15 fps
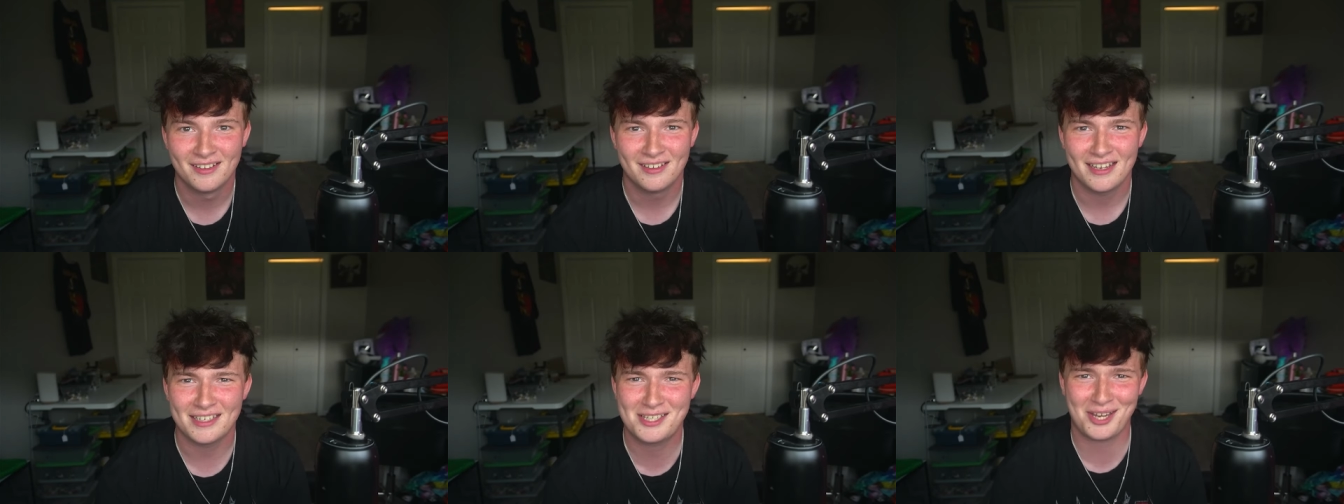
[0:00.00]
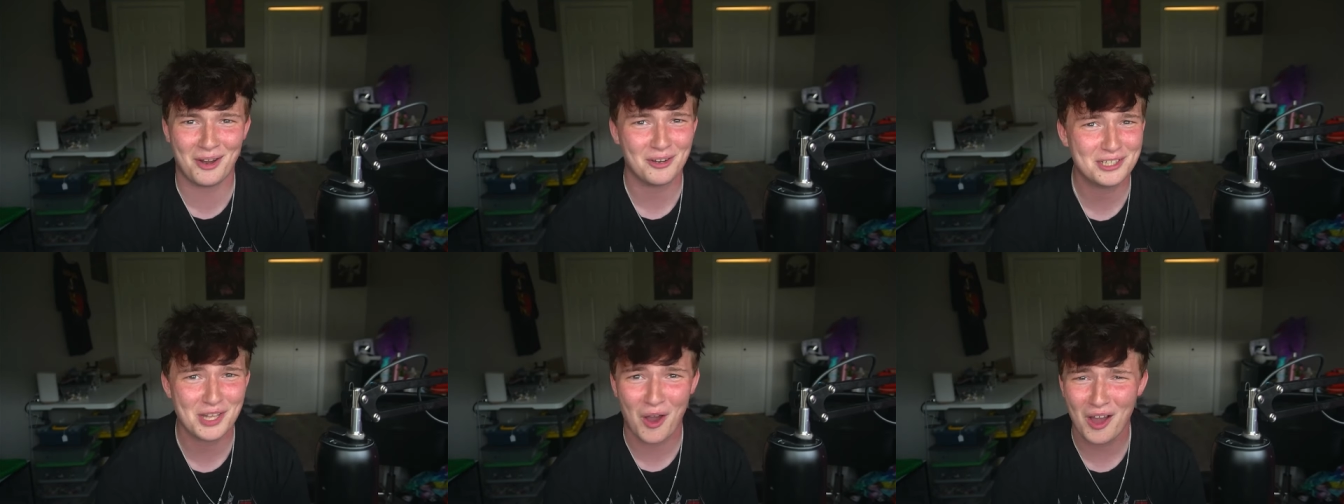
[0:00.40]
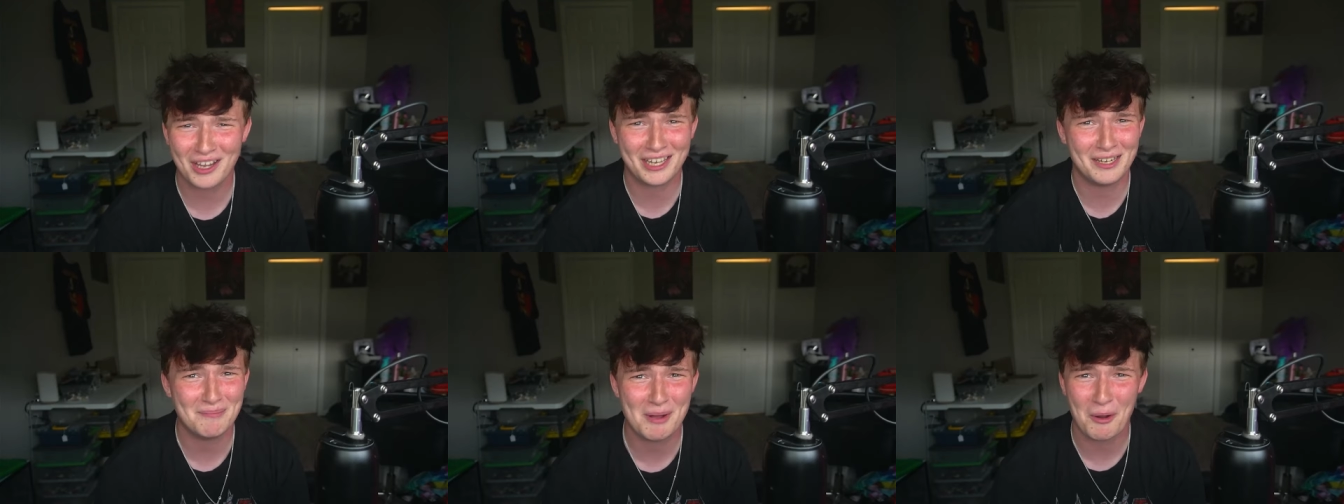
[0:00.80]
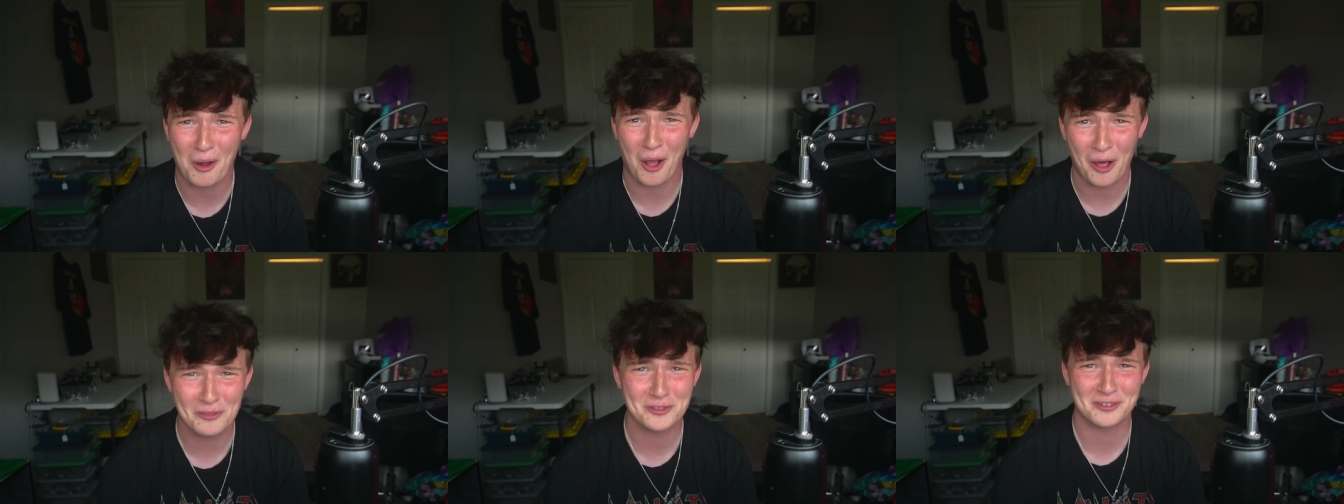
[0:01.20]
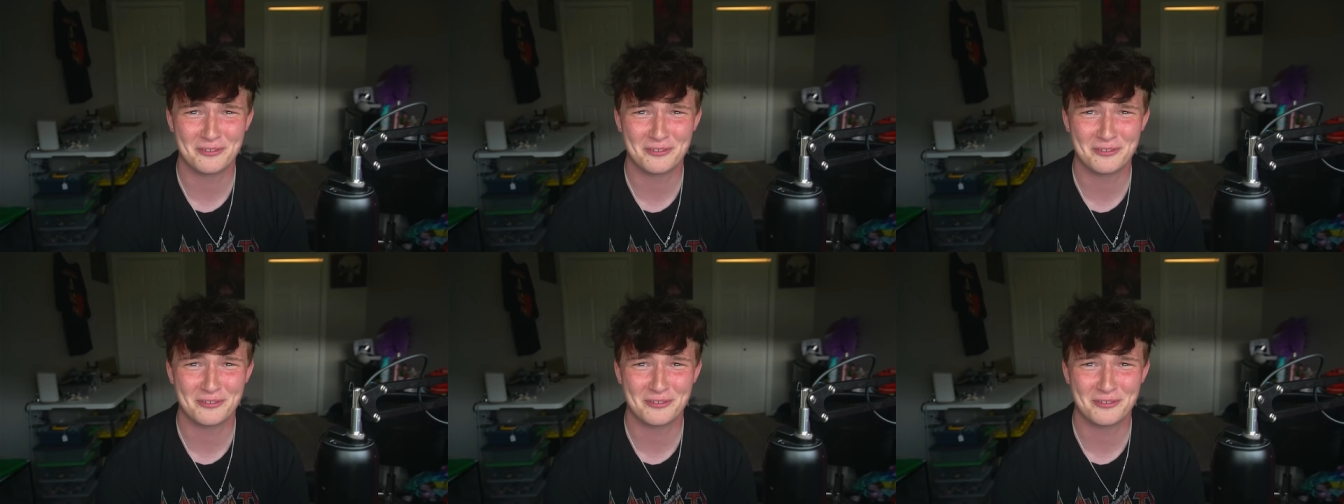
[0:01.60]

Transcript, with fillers: and start talking about other